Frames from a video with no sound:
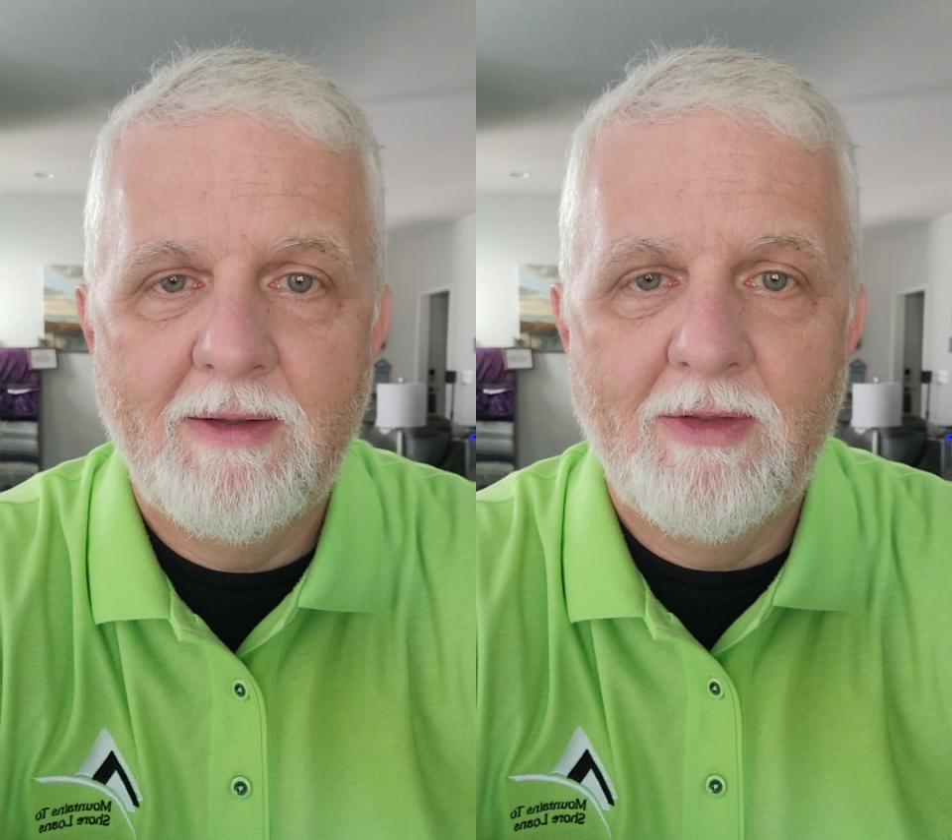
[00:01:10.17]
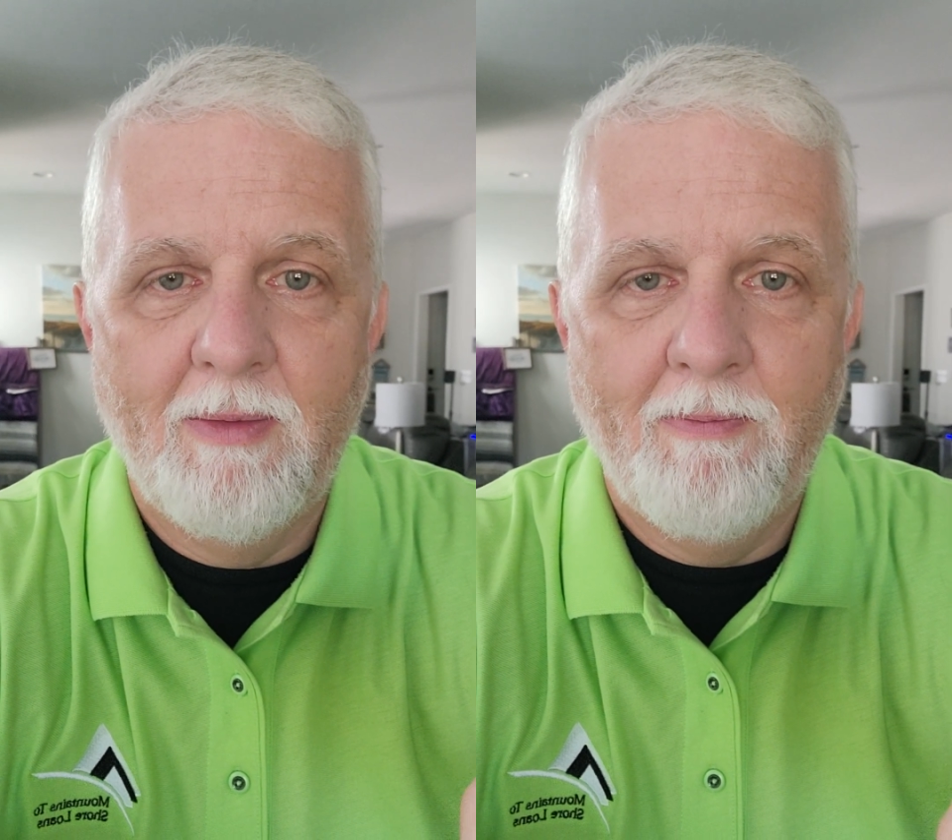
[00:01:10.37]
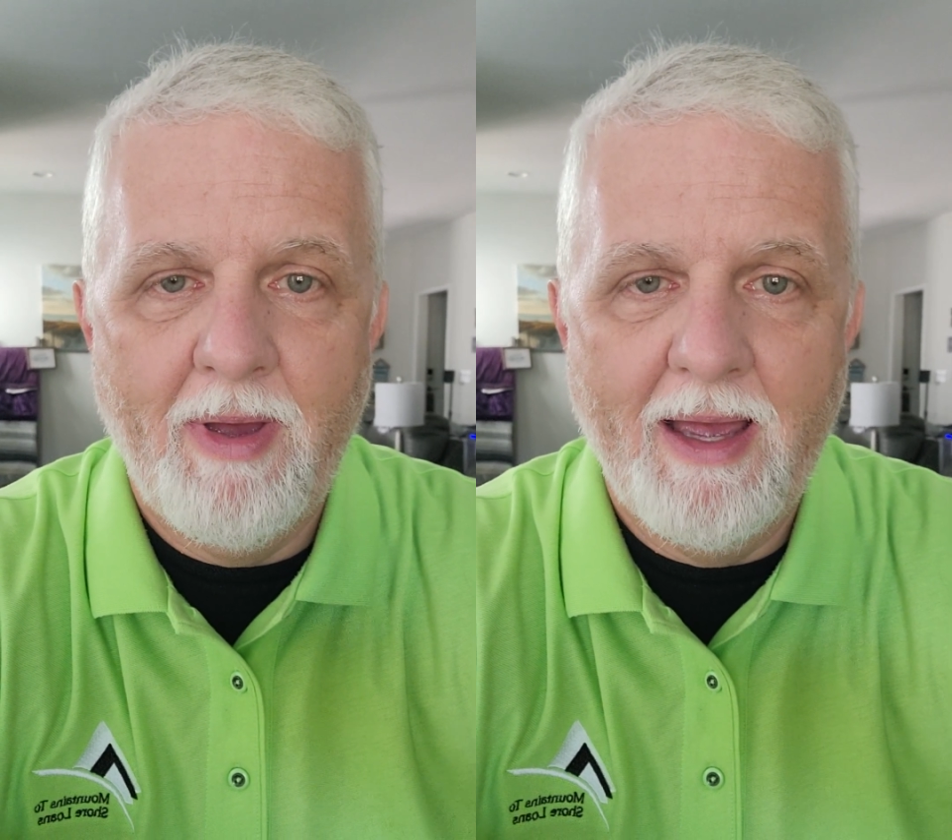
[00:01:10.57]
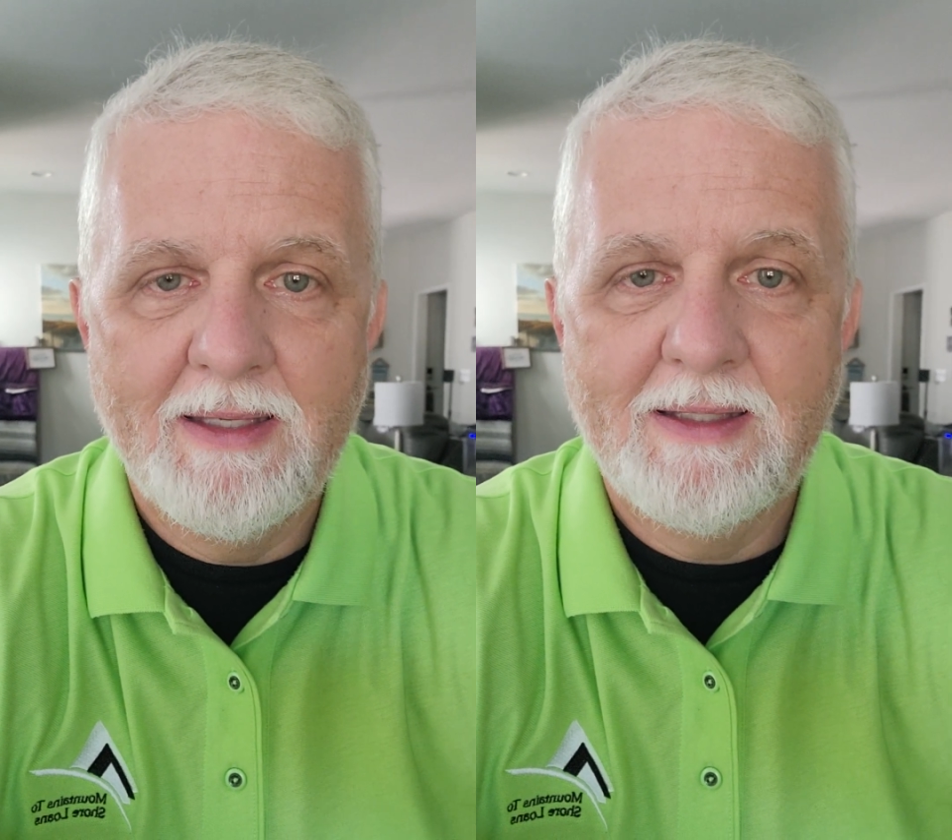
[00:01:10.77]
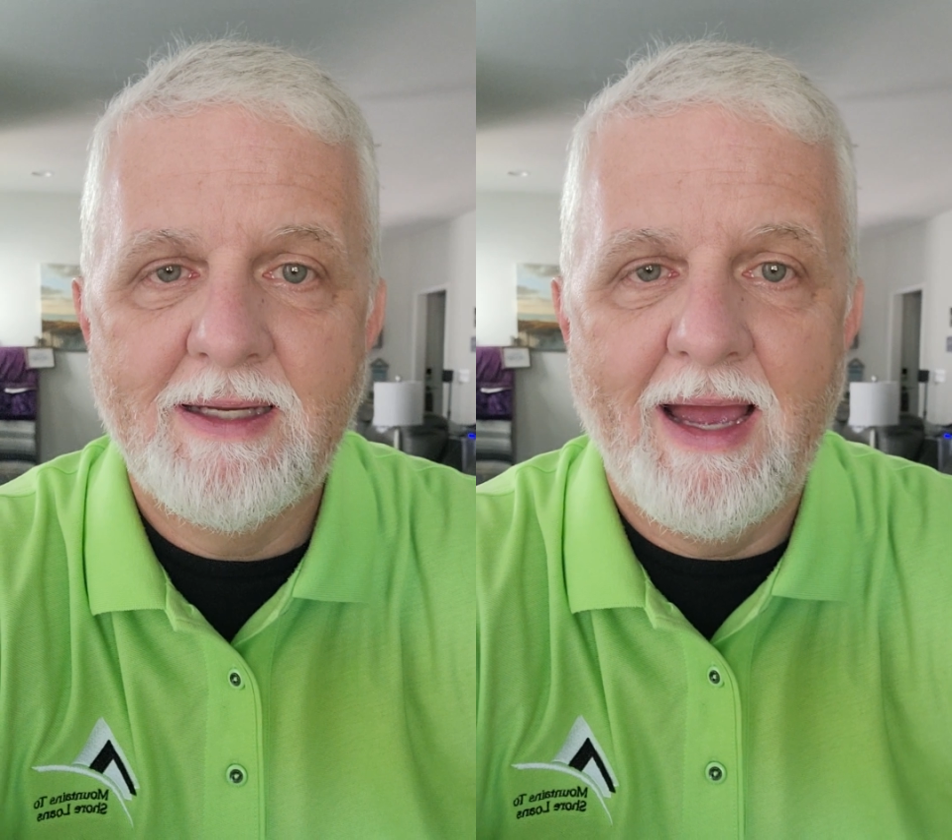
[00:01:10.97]
the
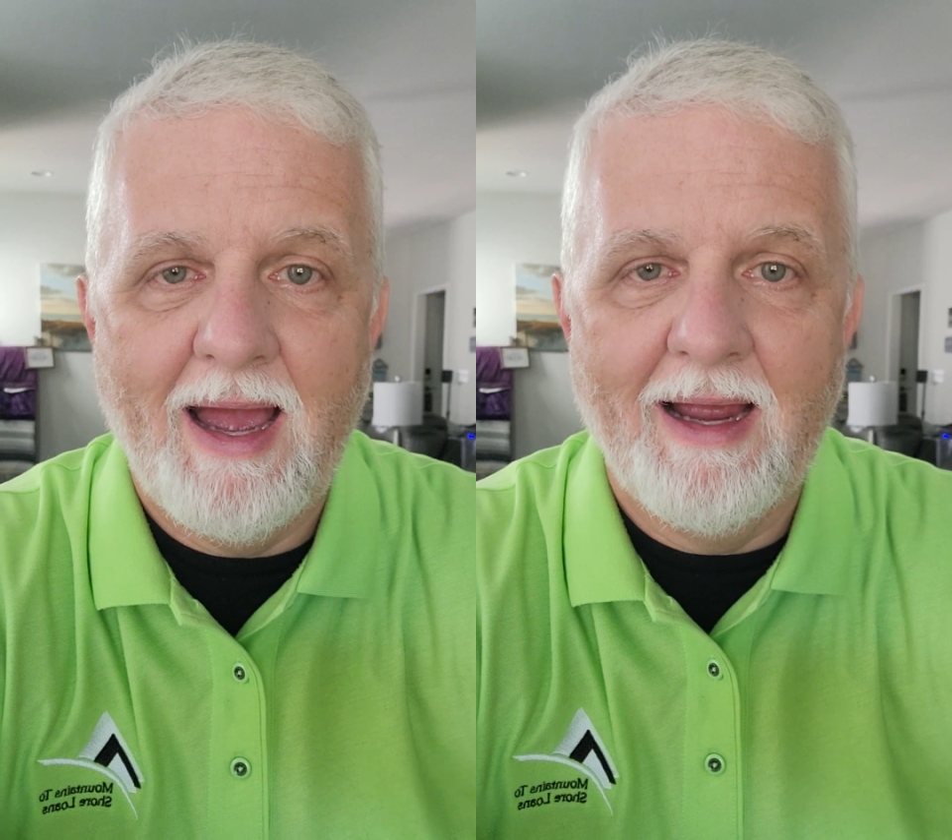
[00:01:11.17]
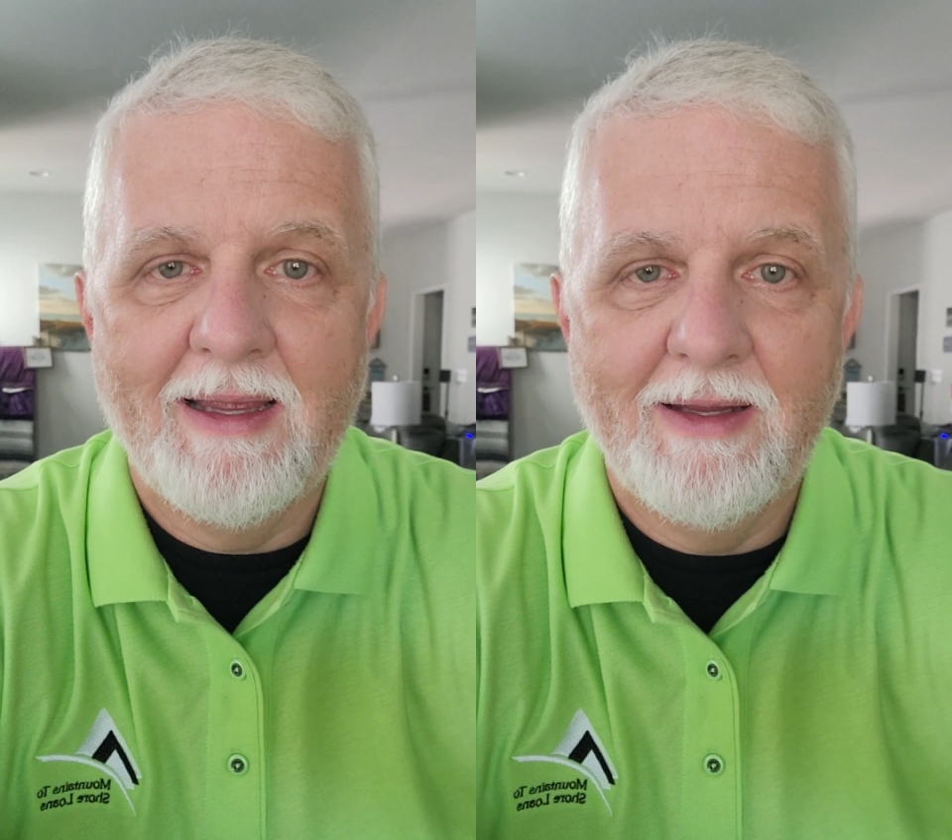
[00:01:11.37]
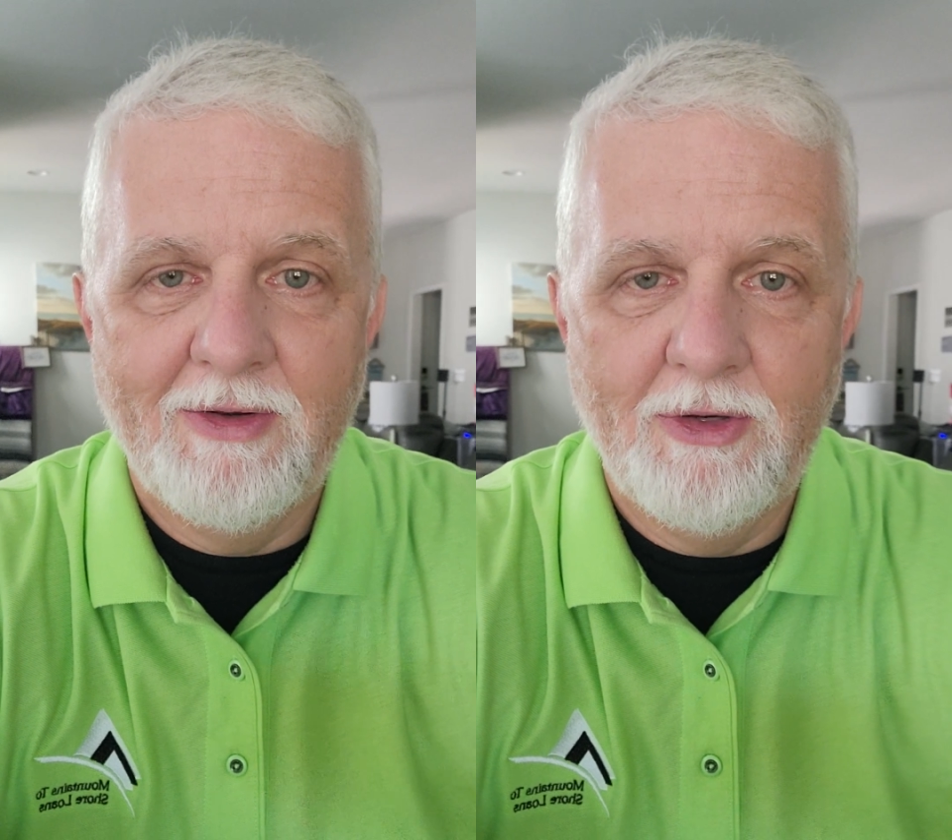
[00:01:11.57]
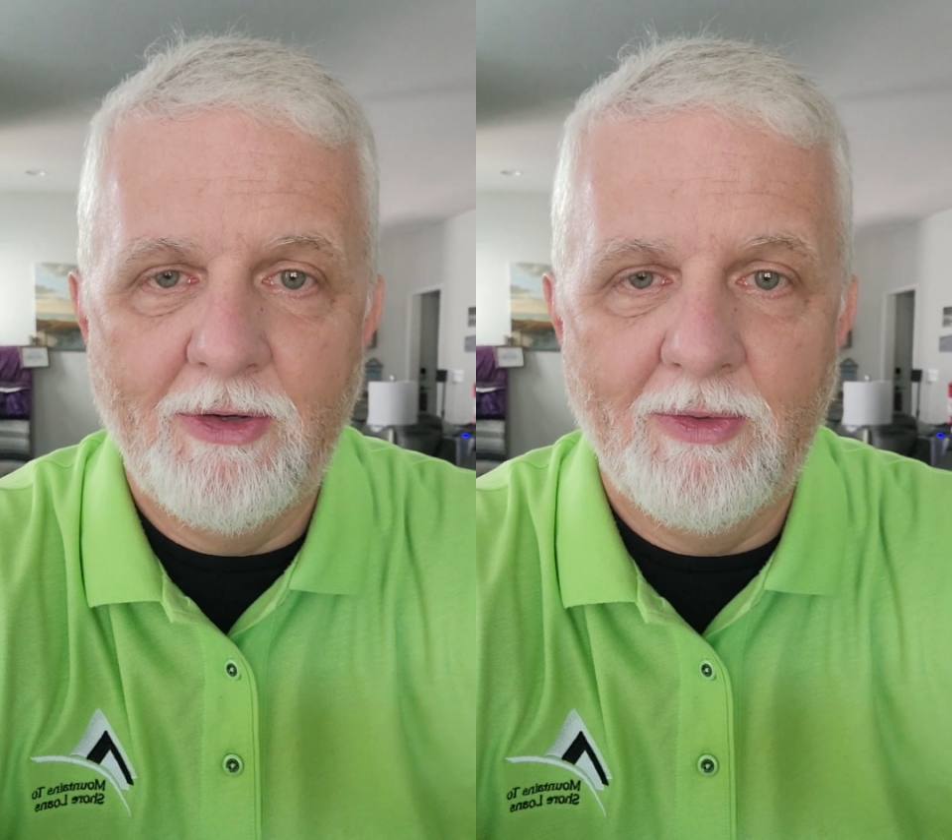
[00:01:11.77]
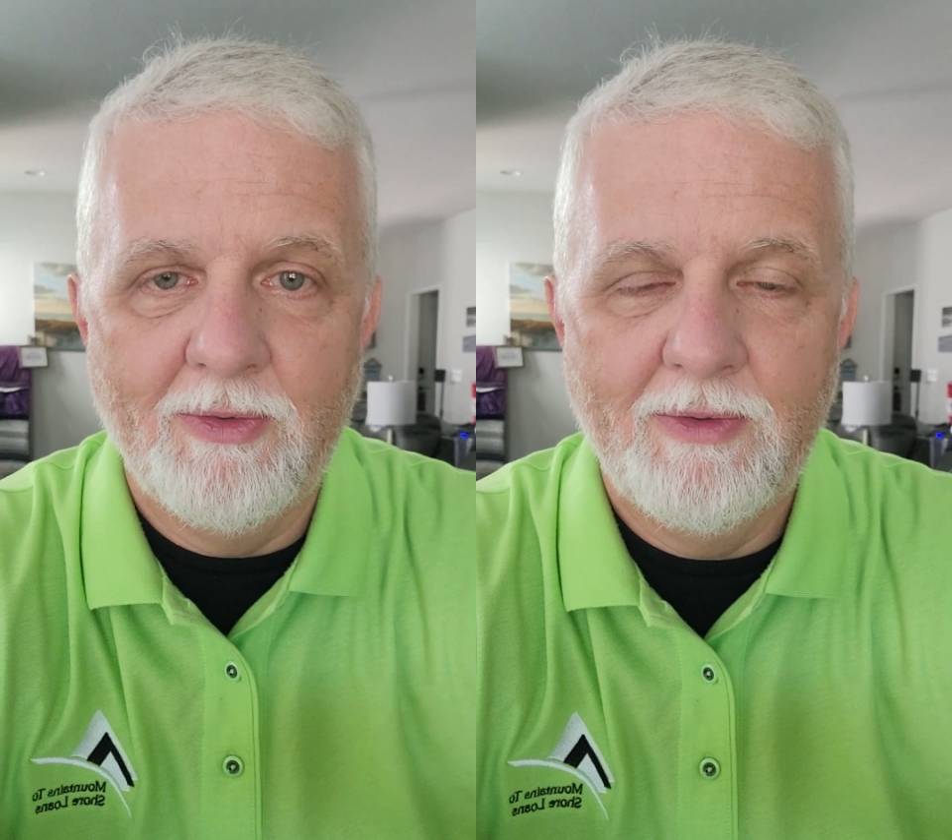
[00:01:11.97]
best I can
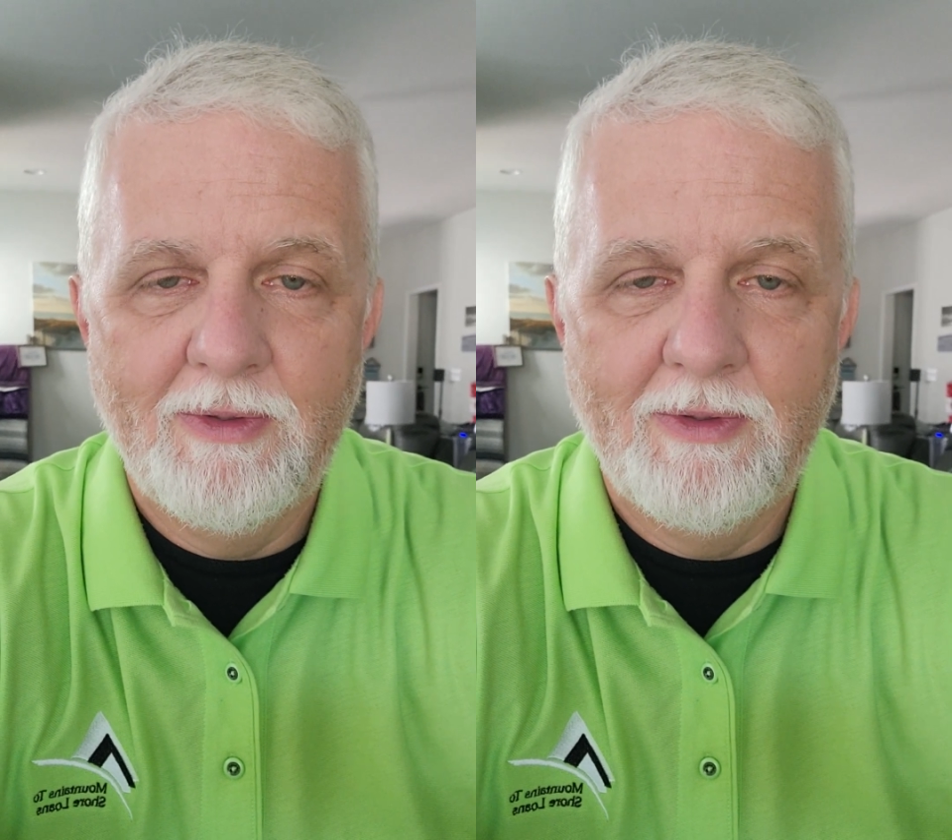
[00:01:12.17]
do?